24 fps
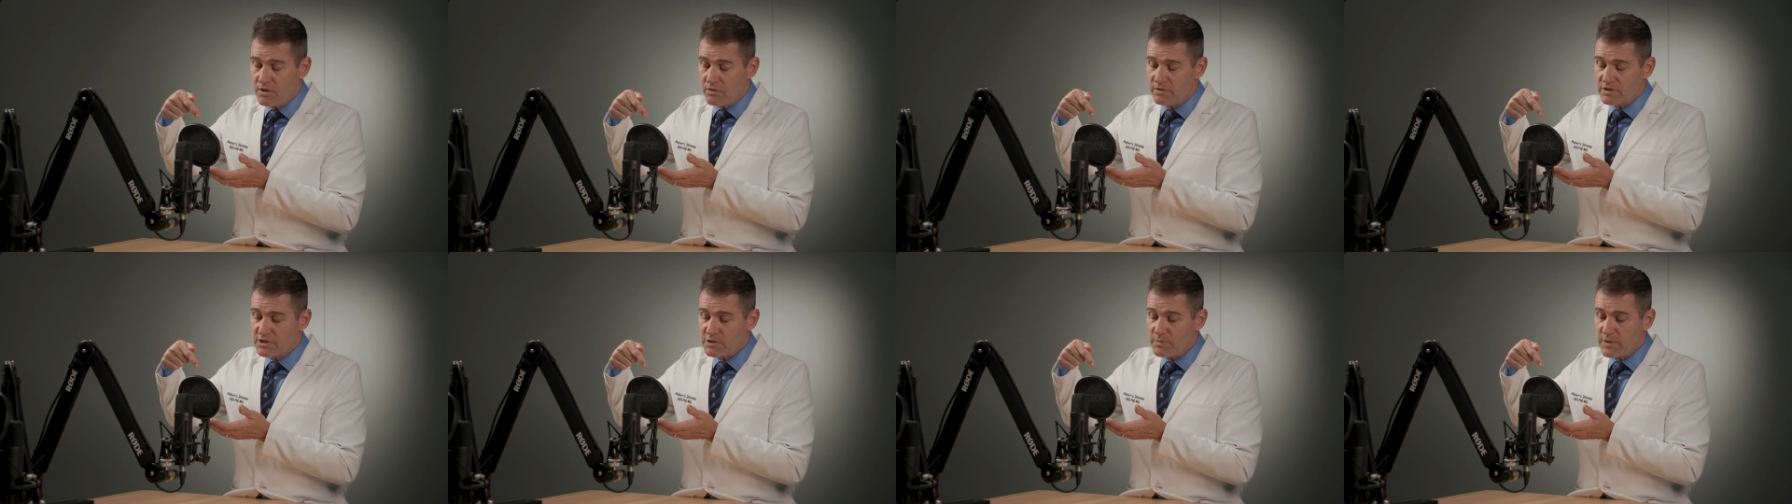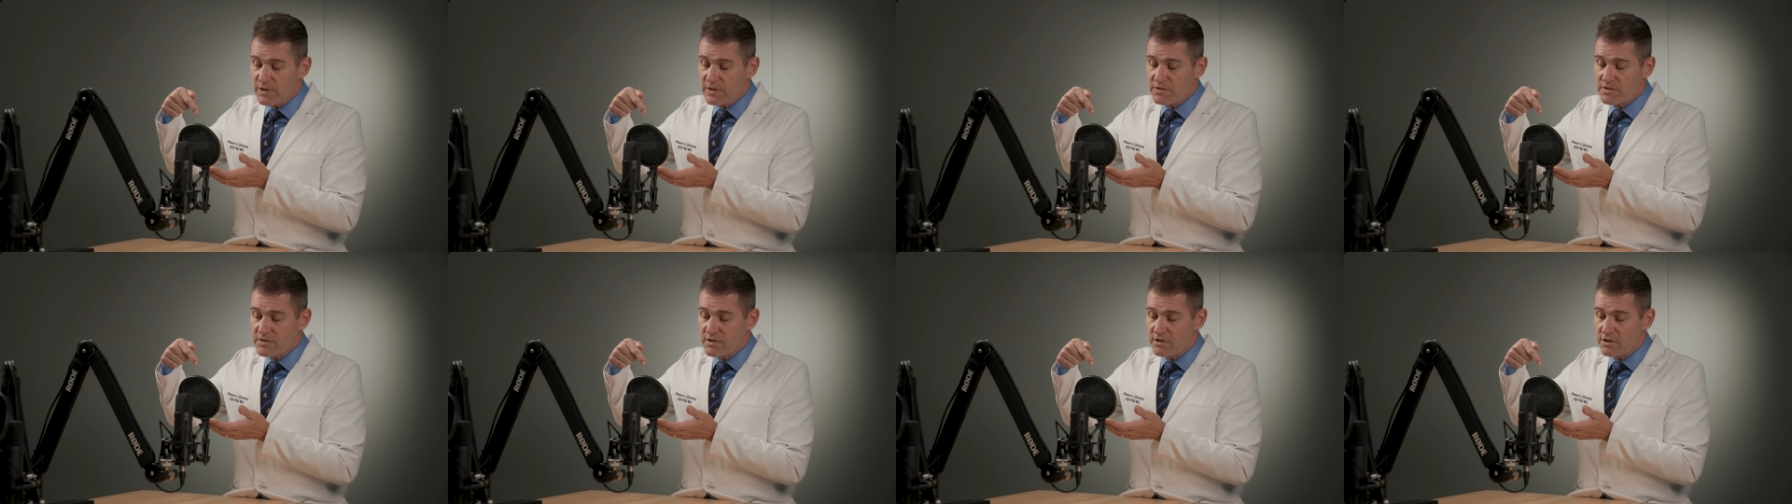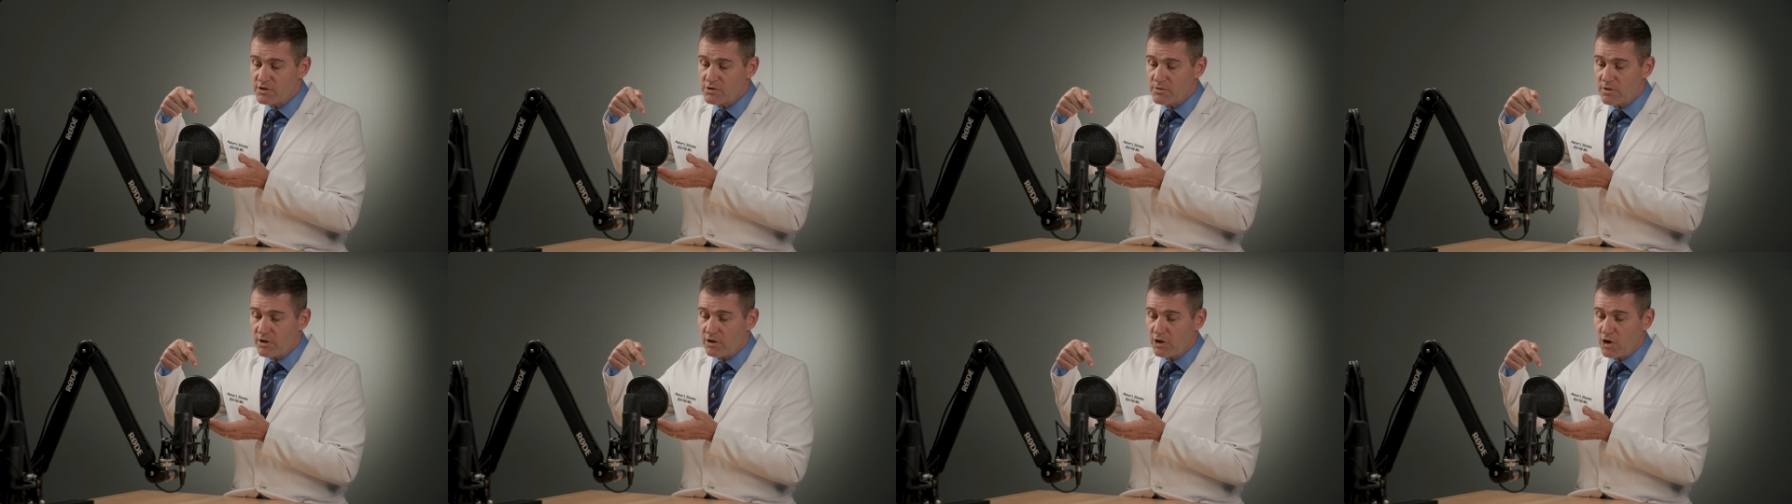which means that
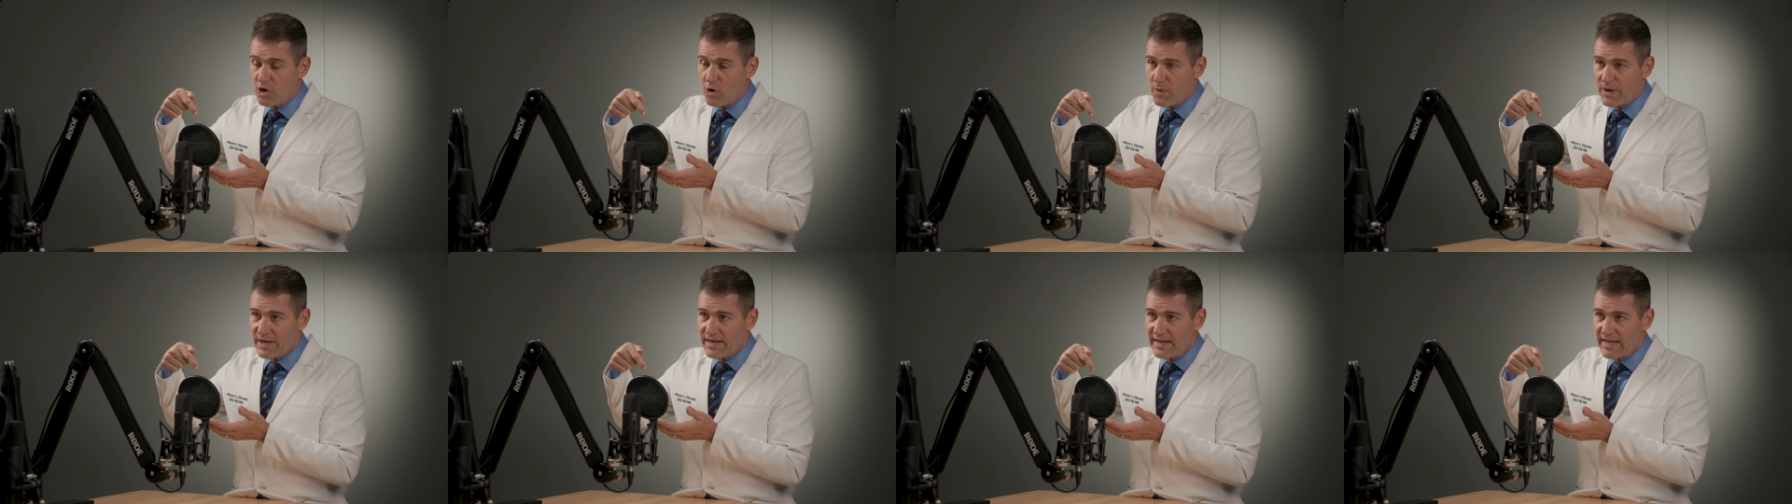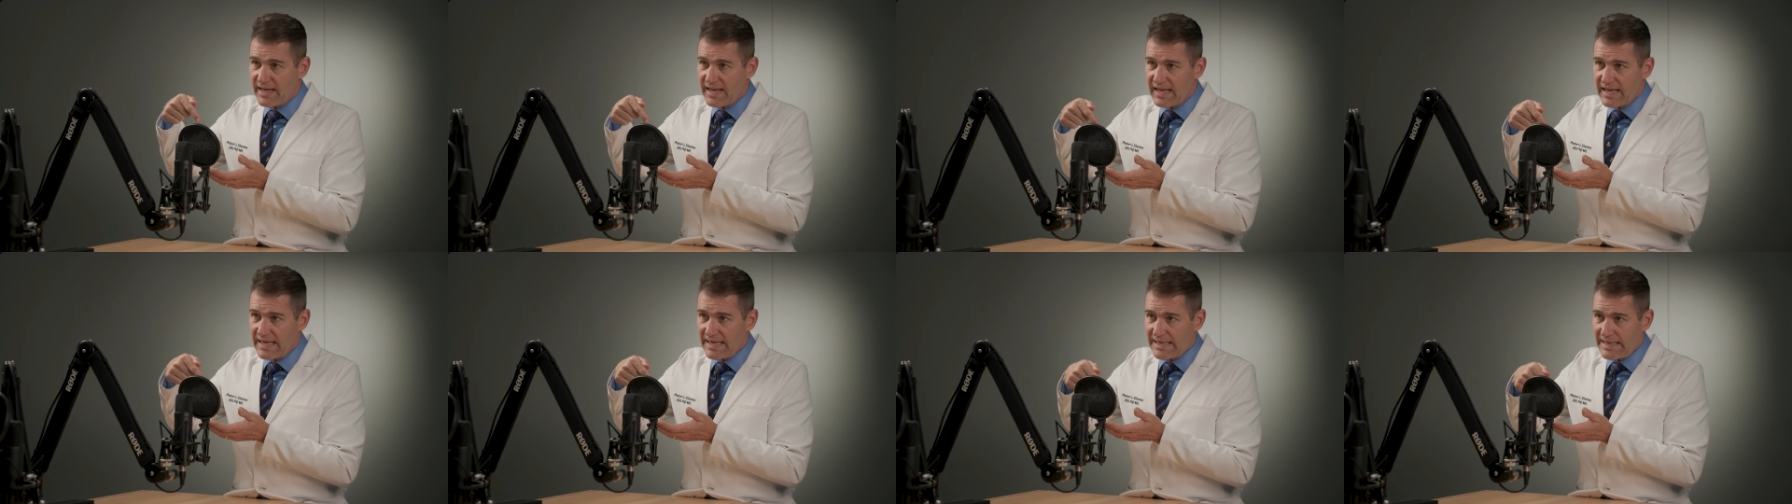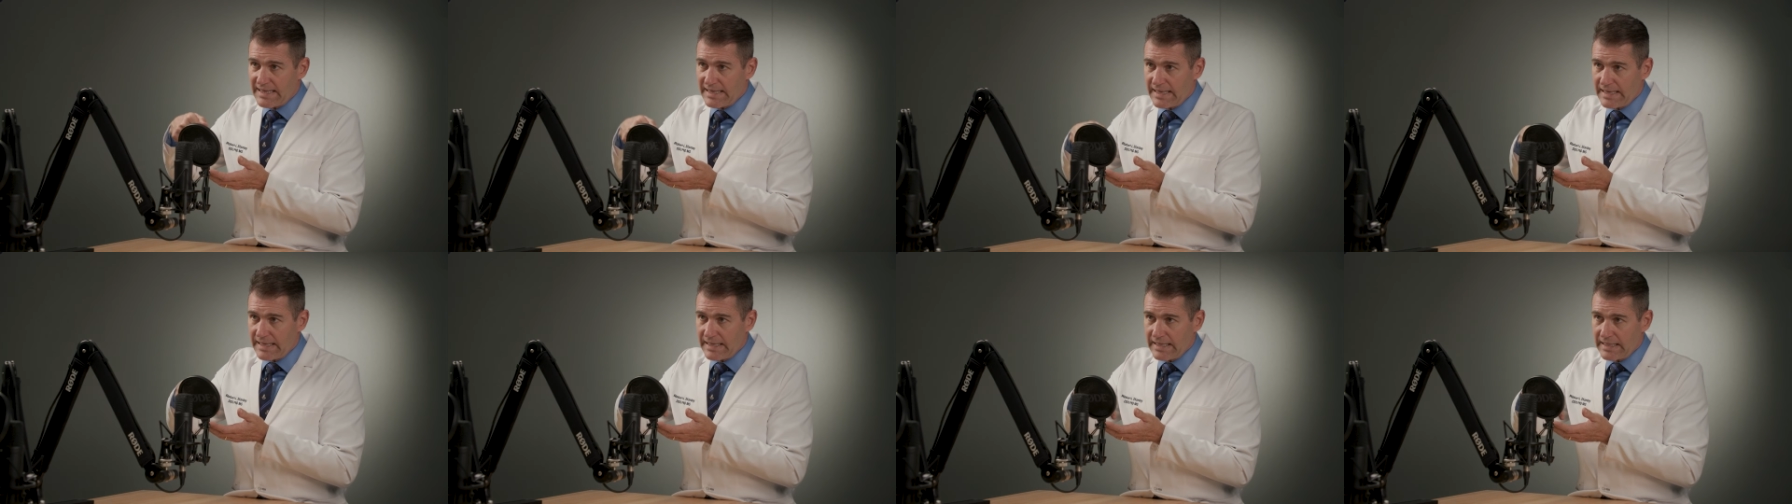the drill going
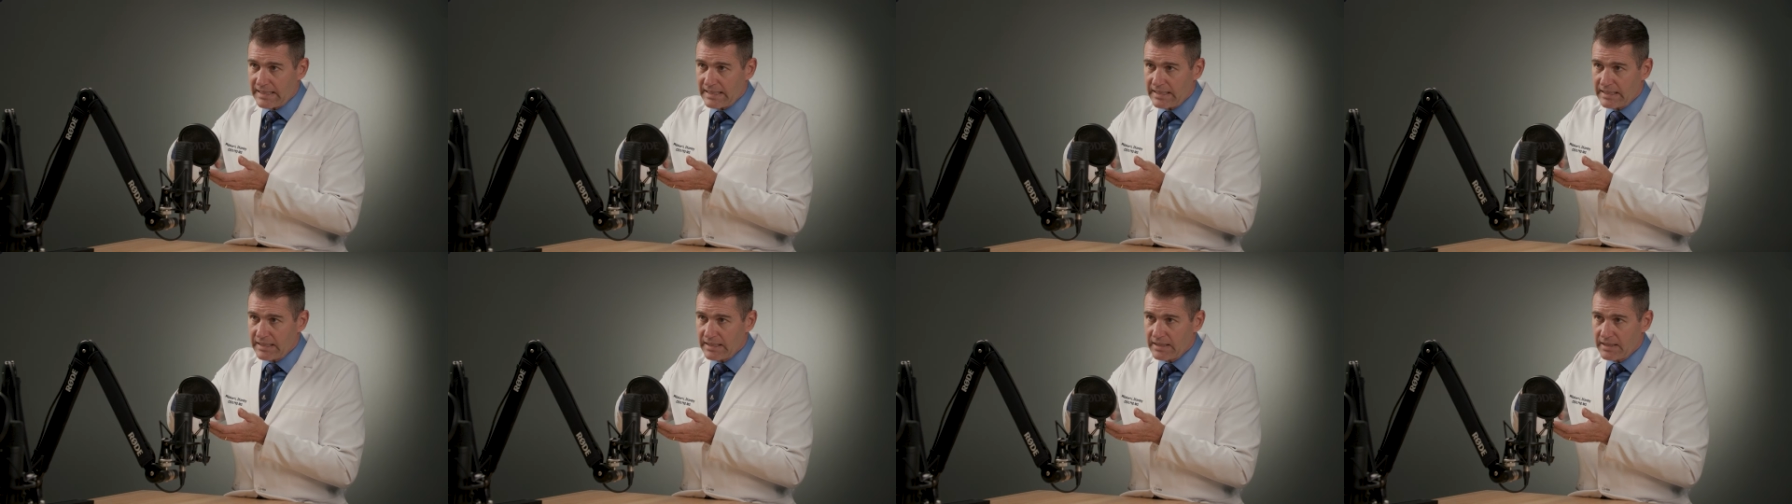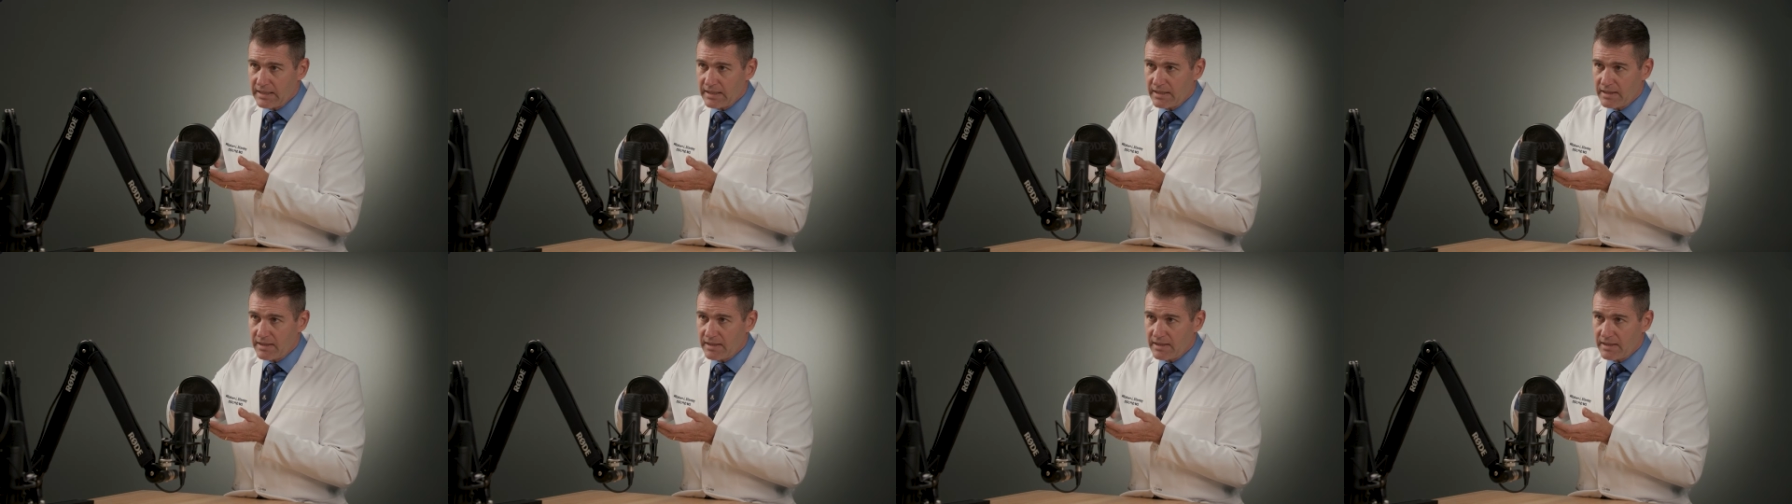in